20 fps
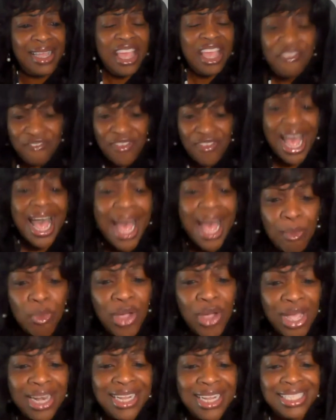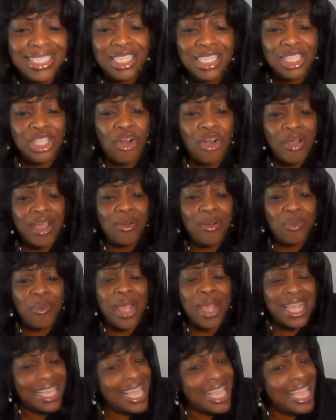If I'm willing to throw it
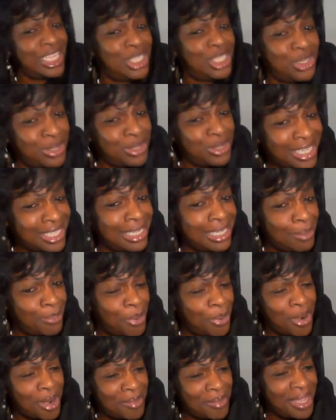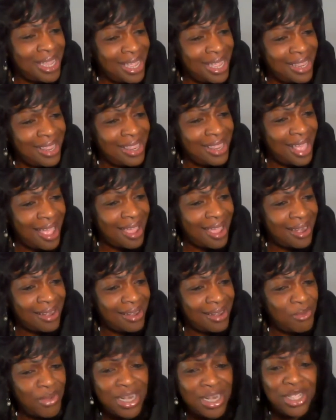away, can't you just support me in that?
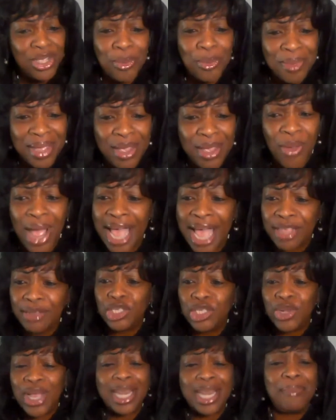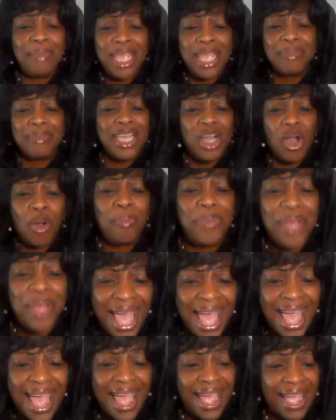What do you mean? Why are you trying to make me go
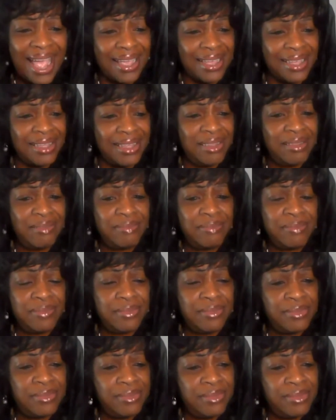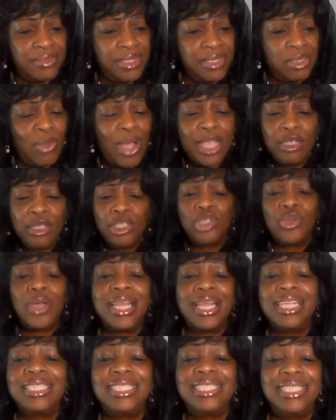back? Why are you
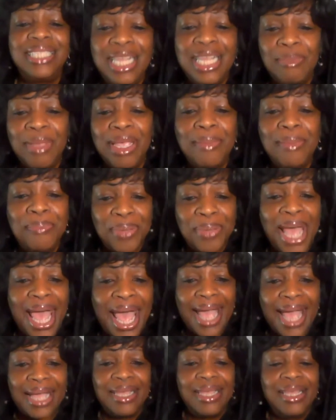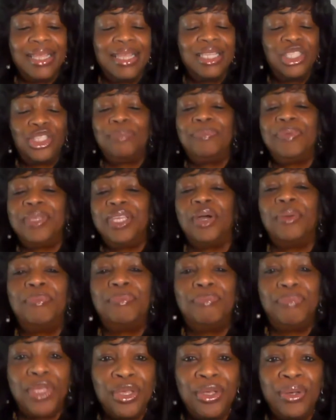trying to send me back to be
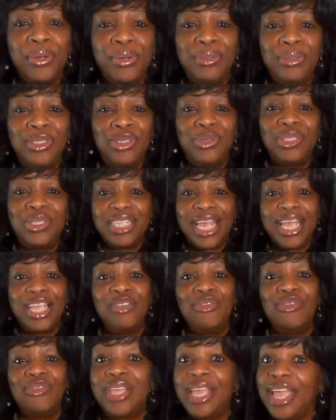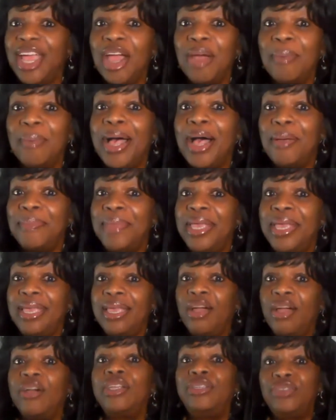abused? You say you care about
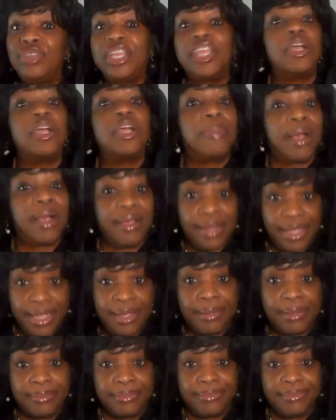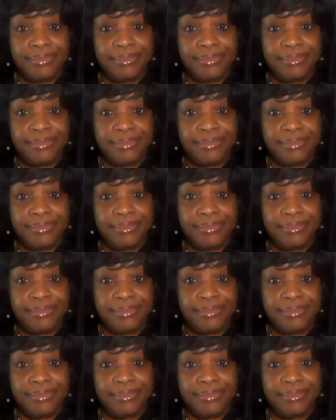me or you care about him?